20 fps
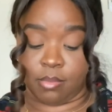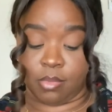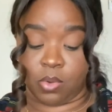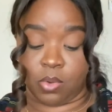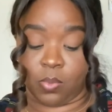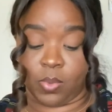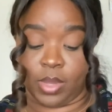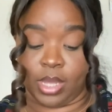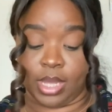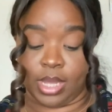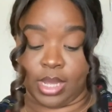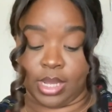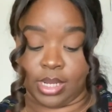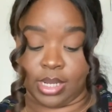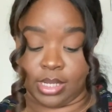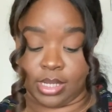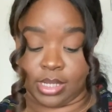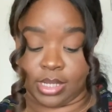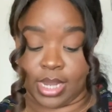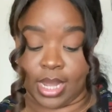
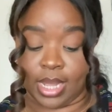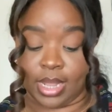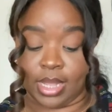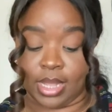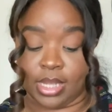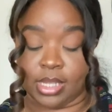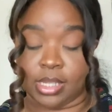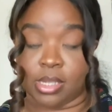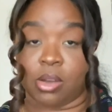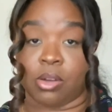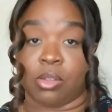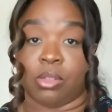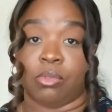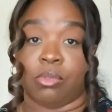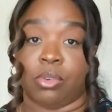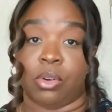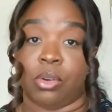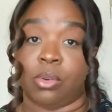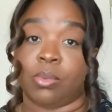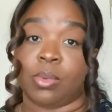We take these on the
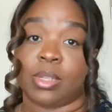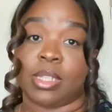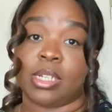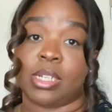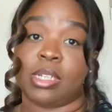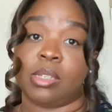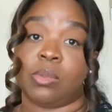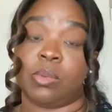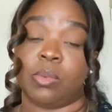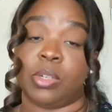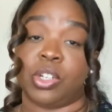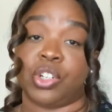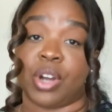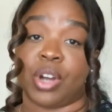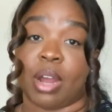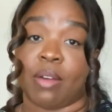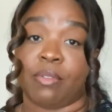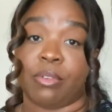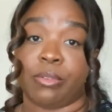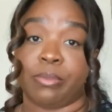road with us when we
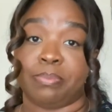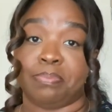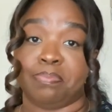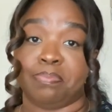travel,